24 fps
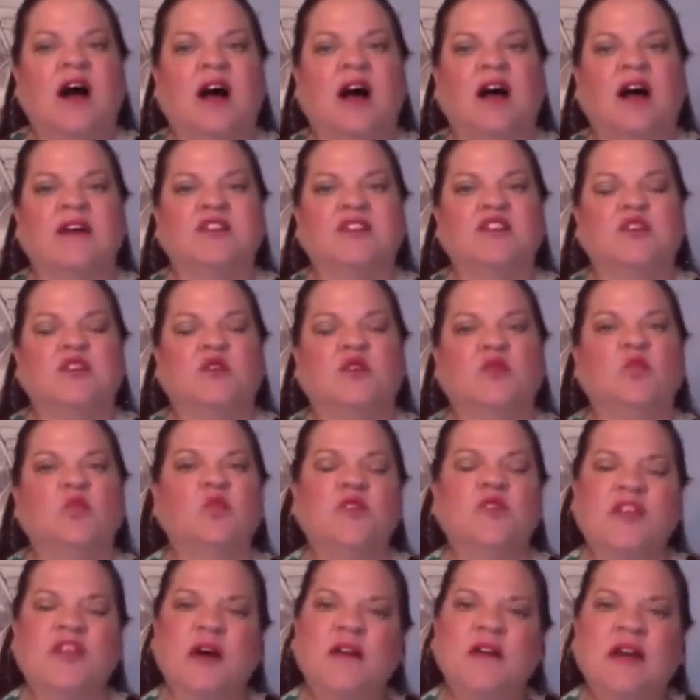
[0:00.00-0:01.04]
So
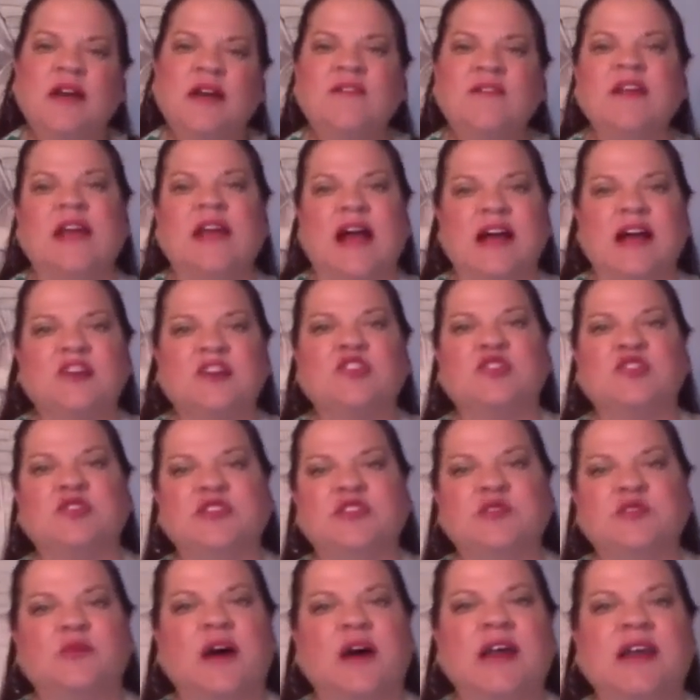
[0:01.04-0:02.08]
without having
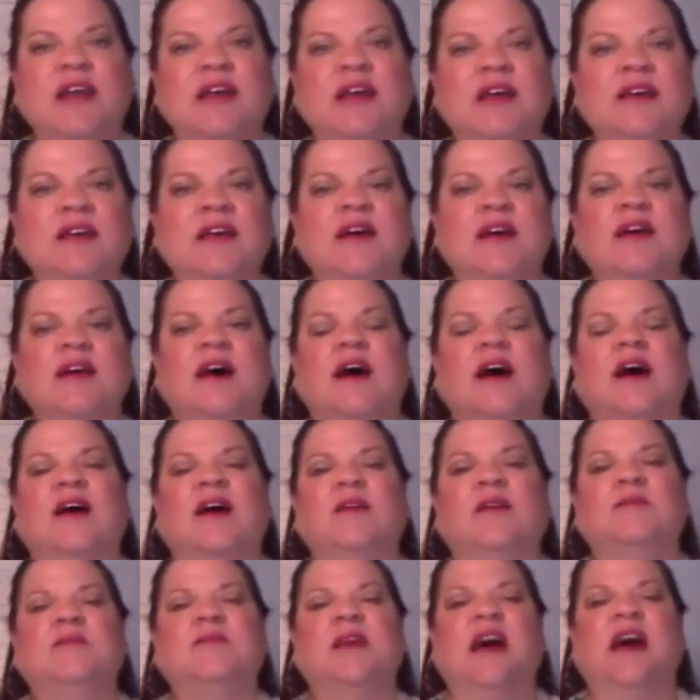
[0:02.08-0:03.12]
actually read it,
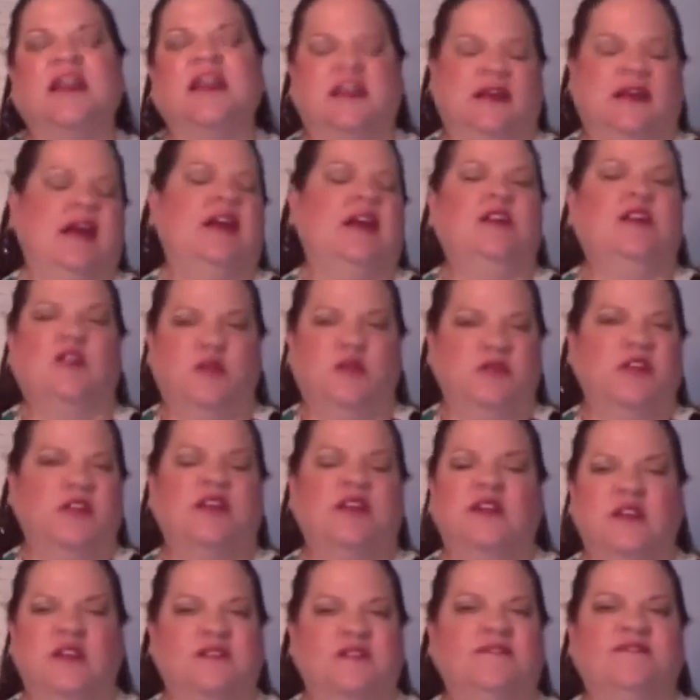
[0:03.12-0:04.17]
I know that
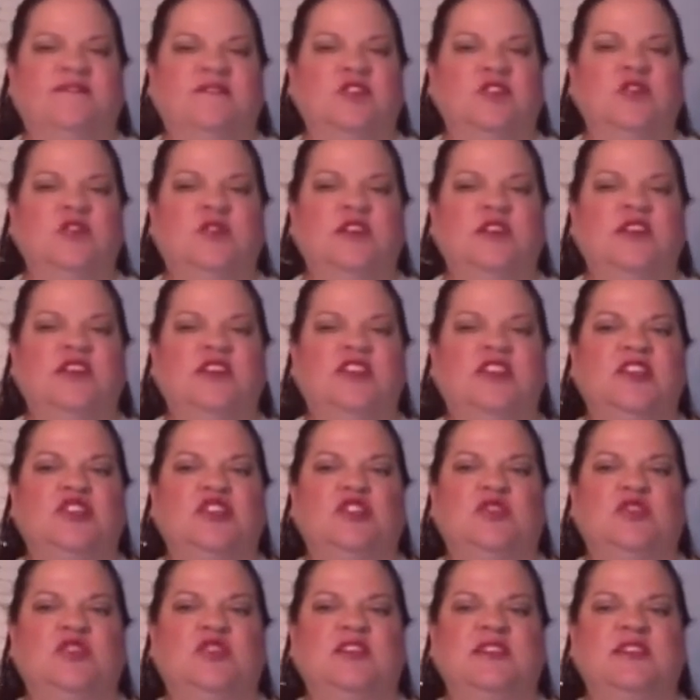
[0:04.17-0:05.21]
enough unity
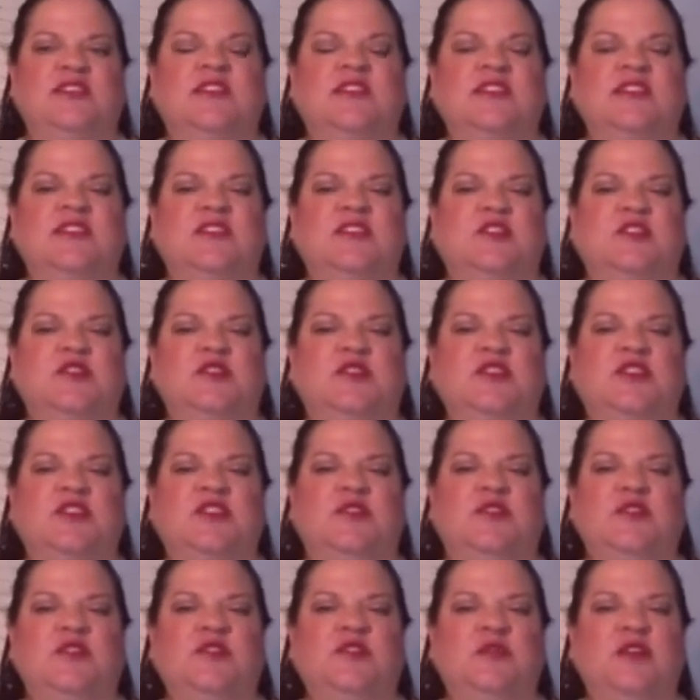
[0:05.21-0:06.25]
teachers, he's considered, you
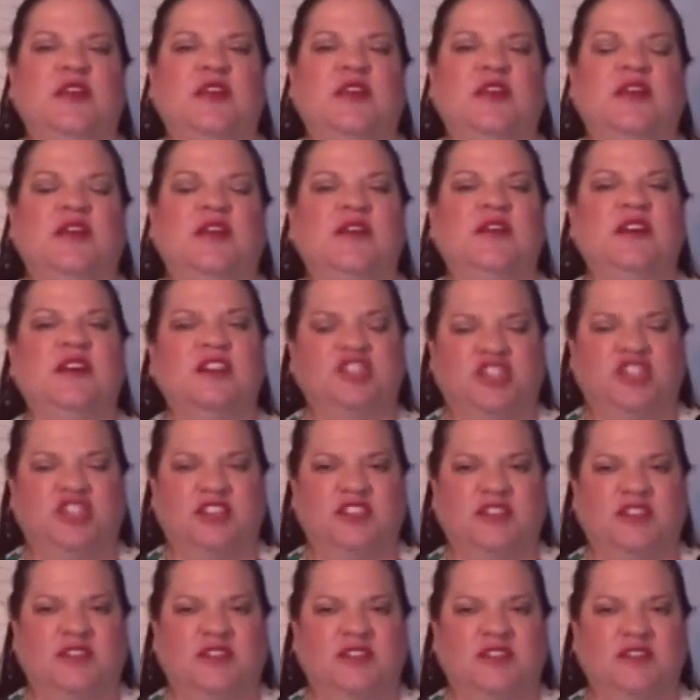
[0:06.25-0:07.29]
know, unity
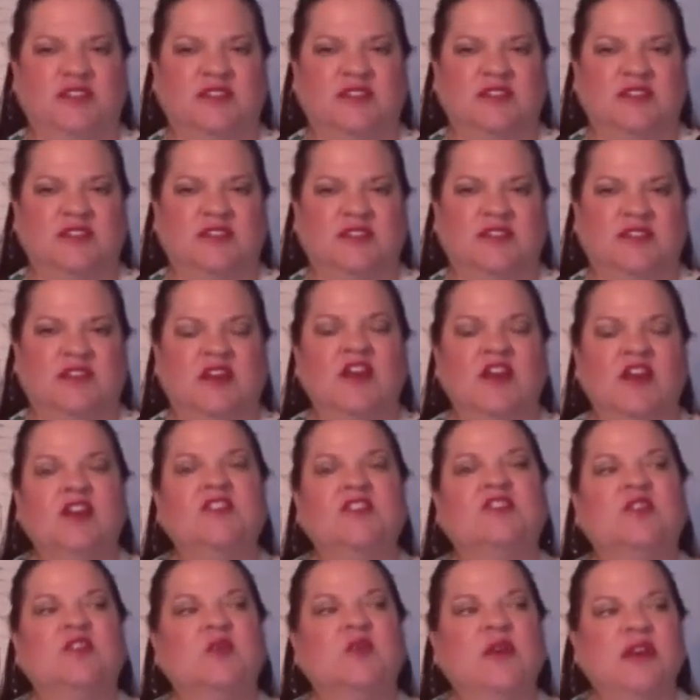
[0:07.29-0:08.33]
adjacent.
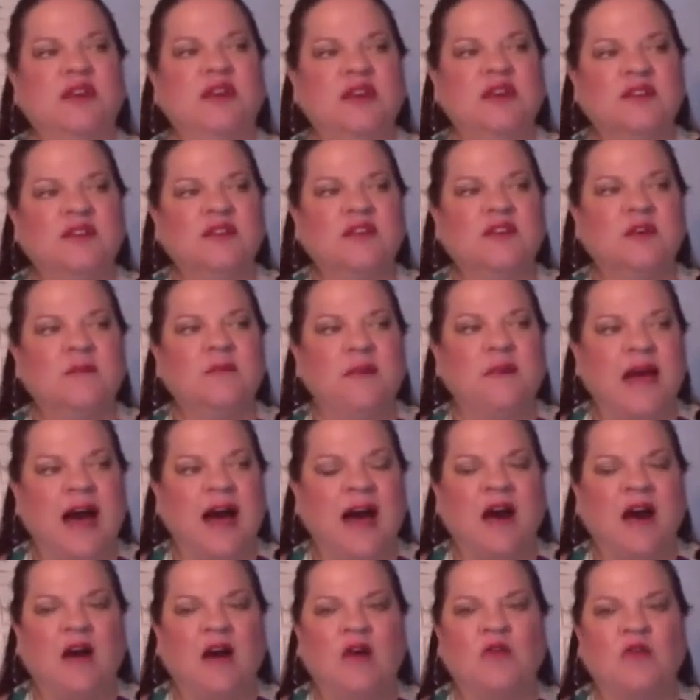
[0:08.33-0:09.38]
So it is
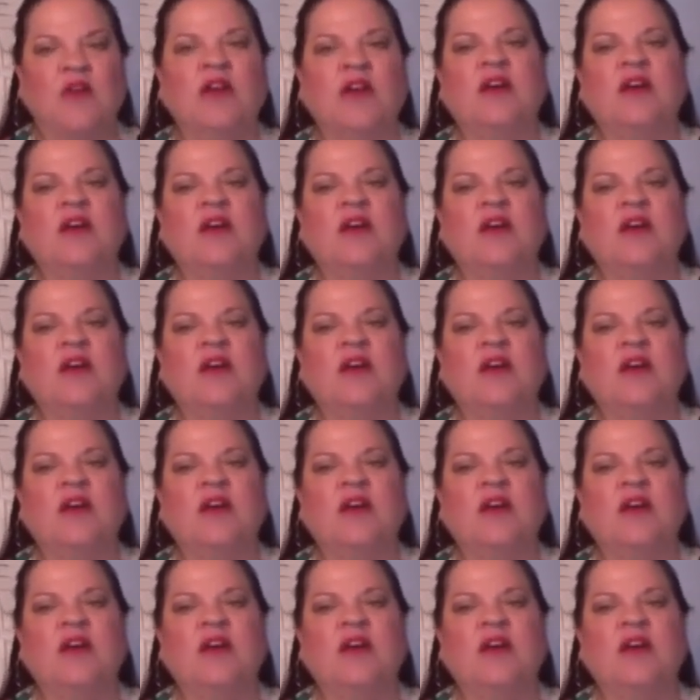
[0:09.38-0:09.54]
about